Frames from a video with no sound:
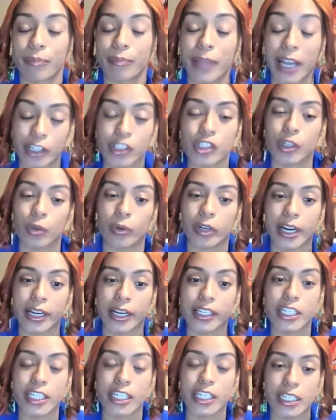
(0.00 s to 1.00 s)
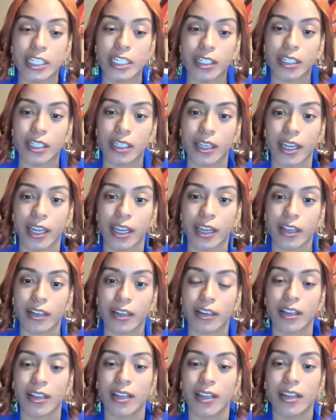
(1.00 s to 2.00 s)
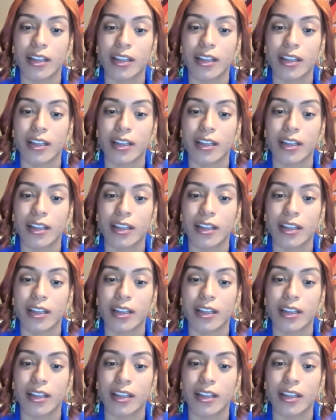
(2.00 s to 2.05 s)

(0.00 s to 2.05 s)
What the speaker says: actually where I attended and